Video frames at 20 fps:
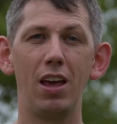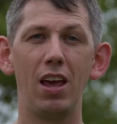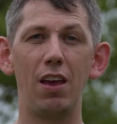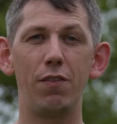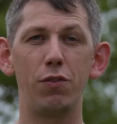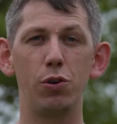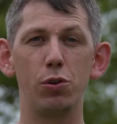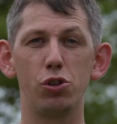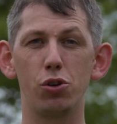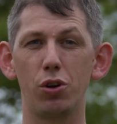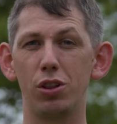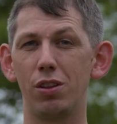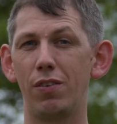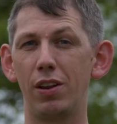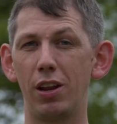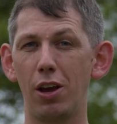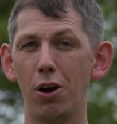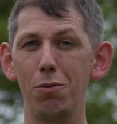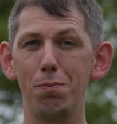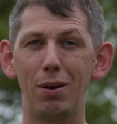if you enjoyed the
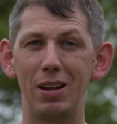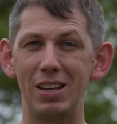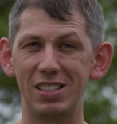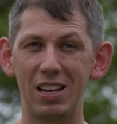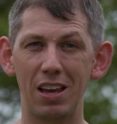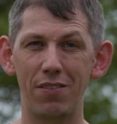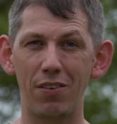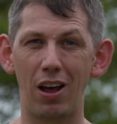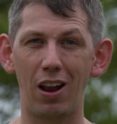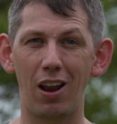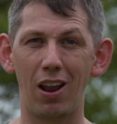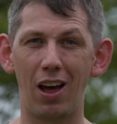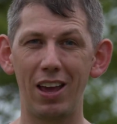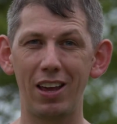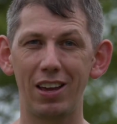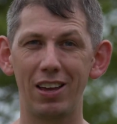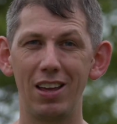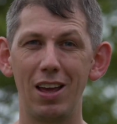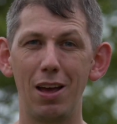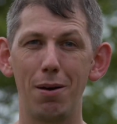video, please give it a
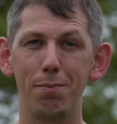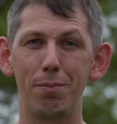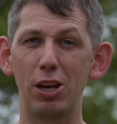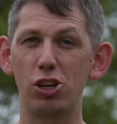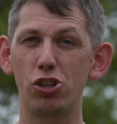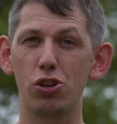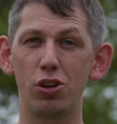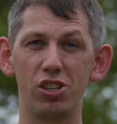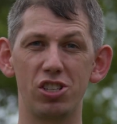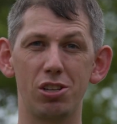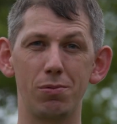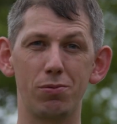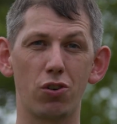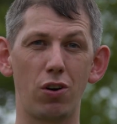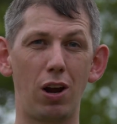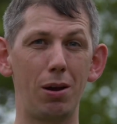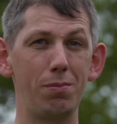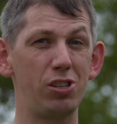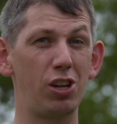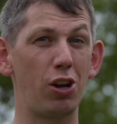like. Make sure you
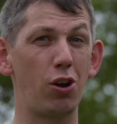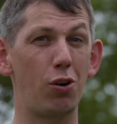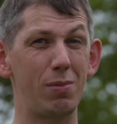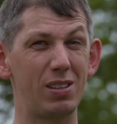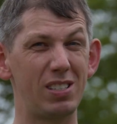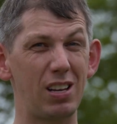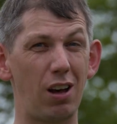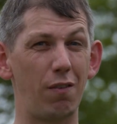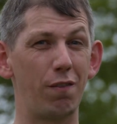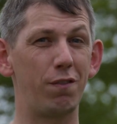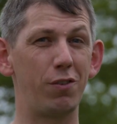subscribe so you don't miss out on